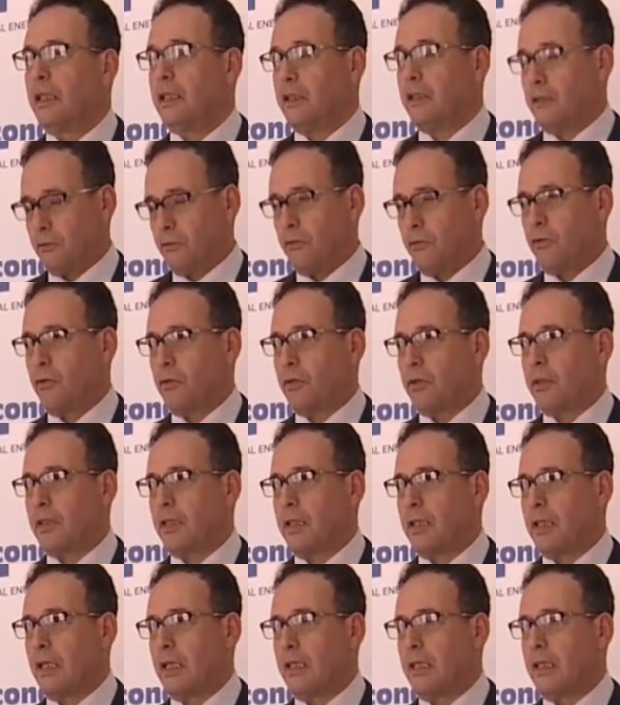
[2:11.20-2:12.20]
Yes, of
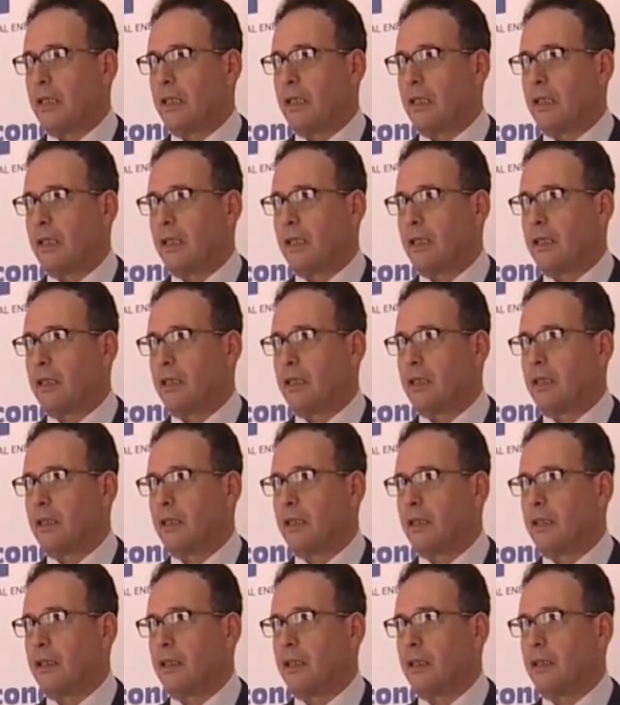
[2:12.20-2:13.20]
course. Yeah, I think uh,
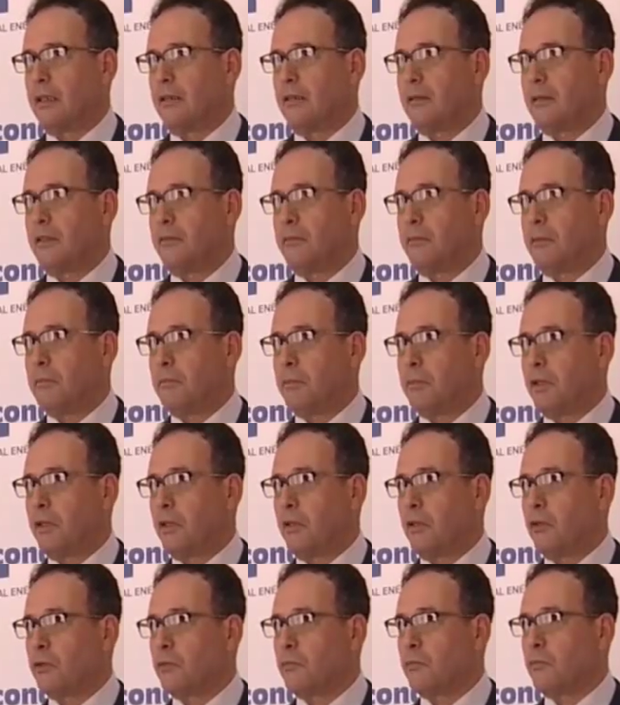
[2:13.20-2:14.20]
if
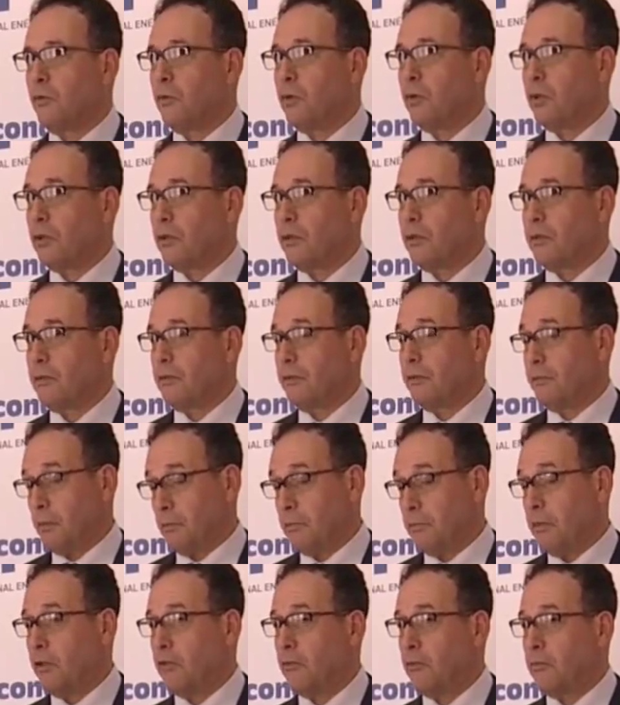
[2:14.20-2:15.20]
people knows more,
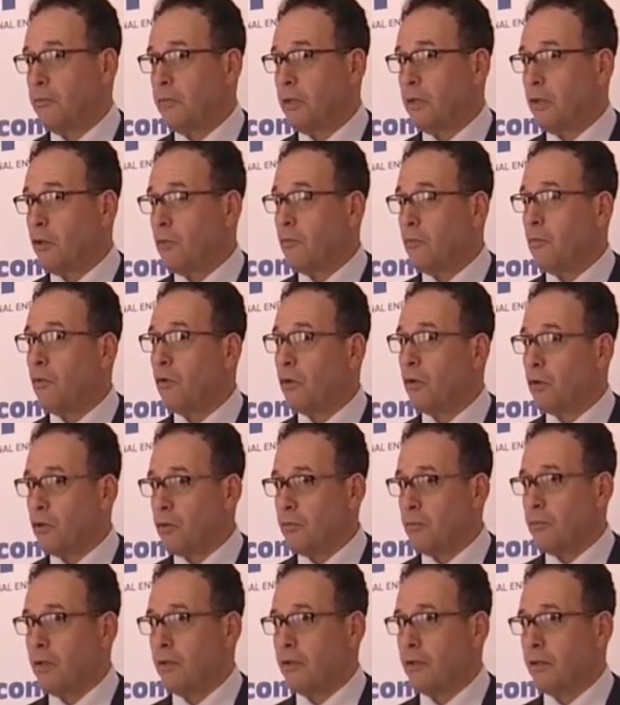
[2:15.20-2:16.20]
if people know
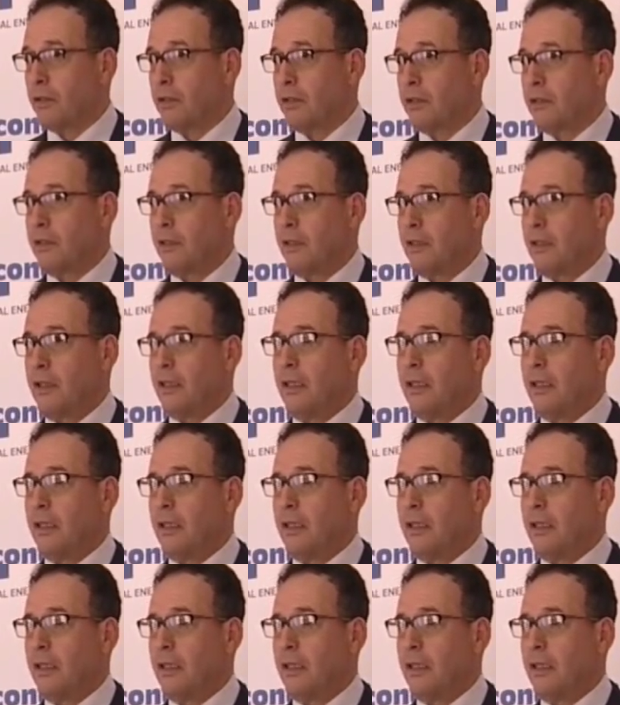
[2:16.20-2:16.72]
more about